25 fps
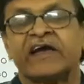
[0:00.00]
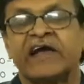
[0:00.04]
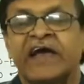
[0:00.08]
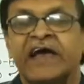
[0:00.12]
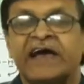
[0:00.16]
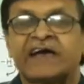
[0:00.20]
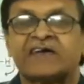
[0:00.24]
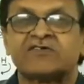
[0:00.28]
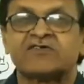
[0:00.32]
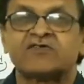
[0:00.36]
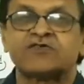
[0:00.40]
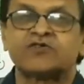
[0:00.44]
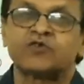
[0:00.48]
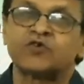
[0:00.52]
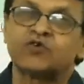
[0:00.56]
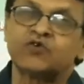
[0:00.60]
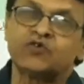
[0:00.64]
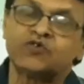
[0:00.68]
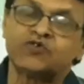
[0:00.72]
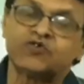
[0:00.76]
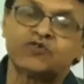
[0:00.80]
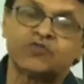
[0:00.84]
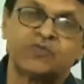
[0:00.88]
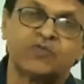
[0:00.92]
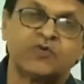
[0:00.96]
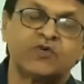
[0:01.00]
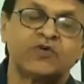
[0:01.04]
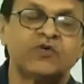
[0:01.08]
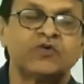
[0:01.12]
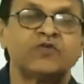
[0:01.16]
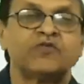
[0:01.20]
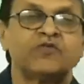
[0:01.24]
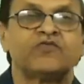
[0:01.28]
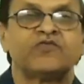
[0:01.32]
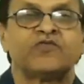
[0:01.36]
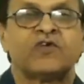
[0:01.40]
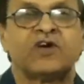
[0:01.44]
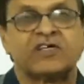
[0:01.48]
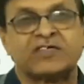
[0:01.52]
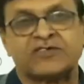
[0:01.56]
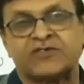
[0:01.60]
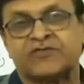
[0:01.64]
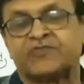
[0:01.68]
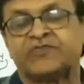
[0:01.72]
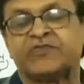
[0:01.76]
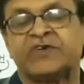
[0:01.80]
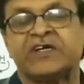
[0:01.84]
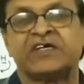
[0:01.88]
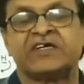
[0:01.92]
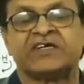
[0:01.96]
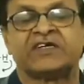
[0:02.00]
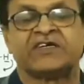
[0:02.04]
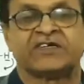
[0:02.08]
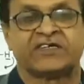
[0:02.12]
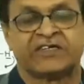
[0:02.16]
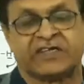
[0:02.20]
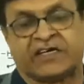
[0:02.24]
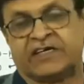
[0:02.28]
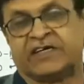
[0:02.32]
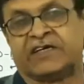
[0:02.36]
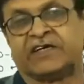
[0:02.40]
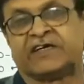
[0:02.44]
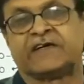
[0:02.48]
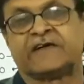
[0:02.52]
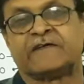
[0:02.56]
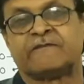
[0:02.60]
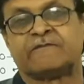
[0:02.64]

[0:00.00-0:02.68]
hexose monophosphate shunt.